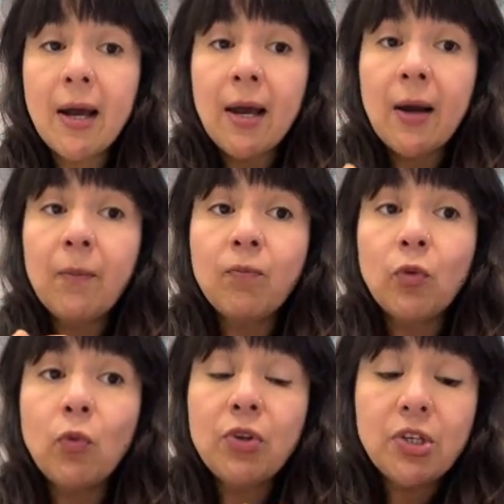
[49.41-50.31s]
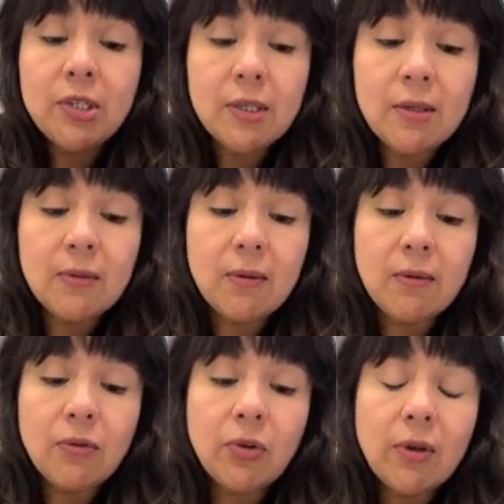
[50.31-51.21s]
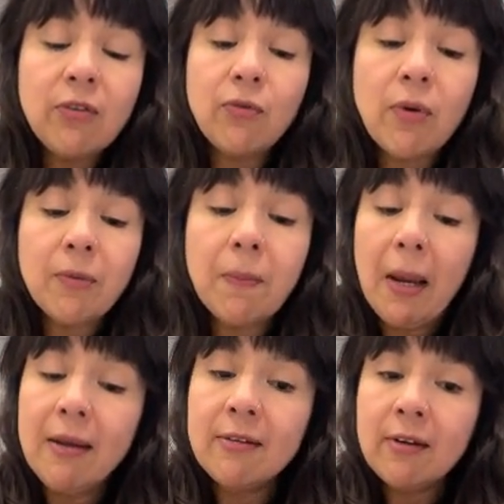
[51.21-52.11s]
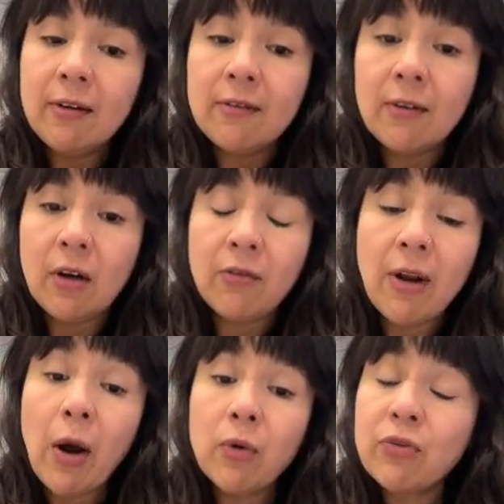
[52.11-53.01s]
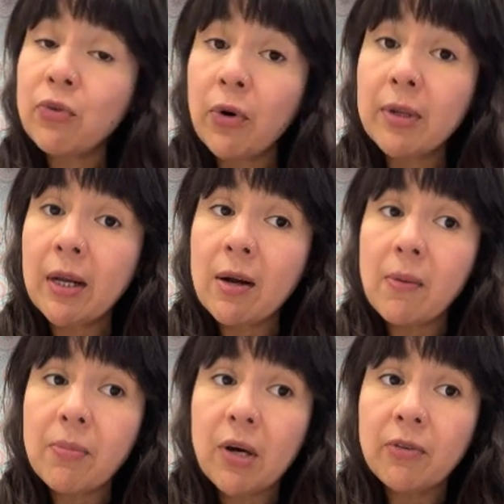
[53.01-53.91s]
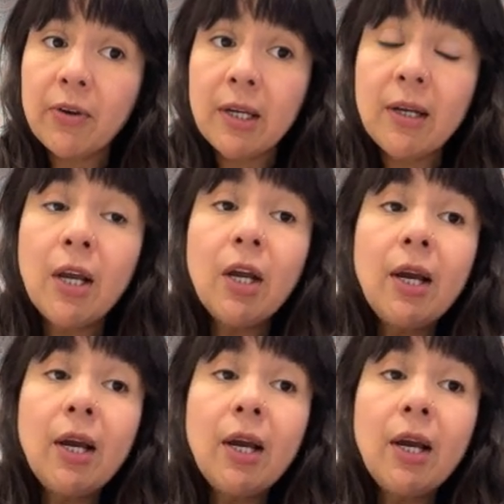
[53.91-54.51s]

um, which took us from the basics of how we start a nonprofit